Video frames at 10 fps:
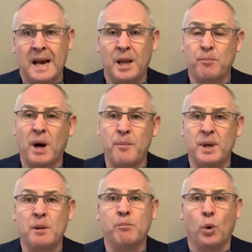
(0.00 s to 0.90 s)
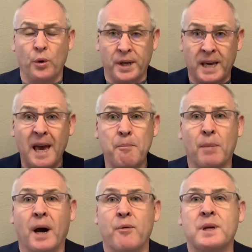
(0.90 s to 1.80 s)
And by being born again,
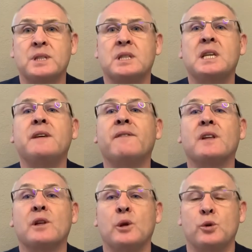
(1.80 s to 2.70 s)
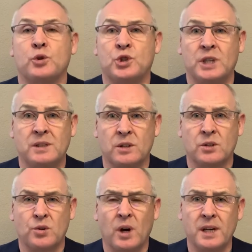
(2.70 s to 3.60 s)
by receiving the Lord Jesus
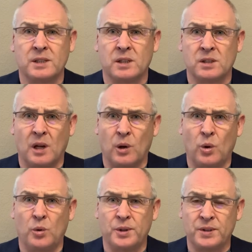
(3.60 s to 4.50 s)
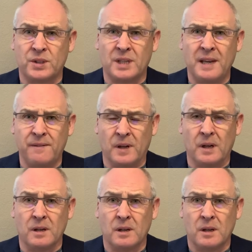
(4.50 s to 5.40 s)
Christ as our Lord and
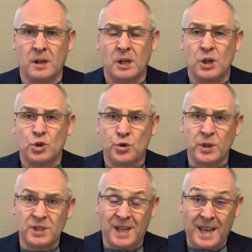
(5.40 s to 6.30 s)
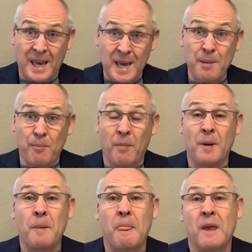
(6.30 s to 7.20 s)
Savior, trusting Him
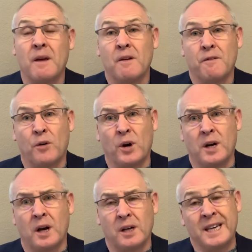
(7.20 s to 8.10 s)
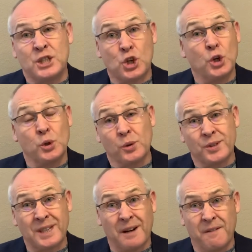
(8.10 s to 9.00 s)
for our eternal
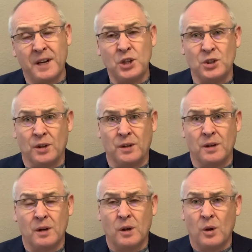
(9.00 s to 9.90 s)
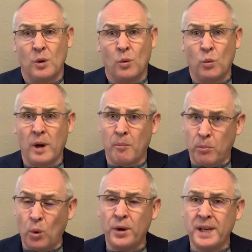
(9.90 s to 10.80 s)
salvation, we are
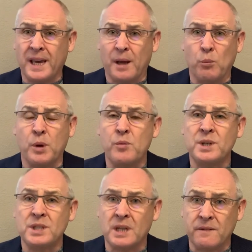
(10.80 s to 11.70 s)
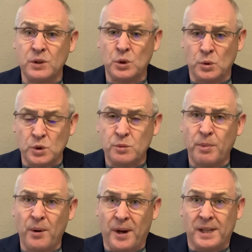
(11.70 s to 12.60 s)
born again, we receive a new
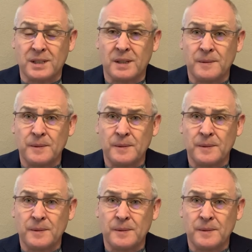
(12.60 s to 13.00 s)
spirit.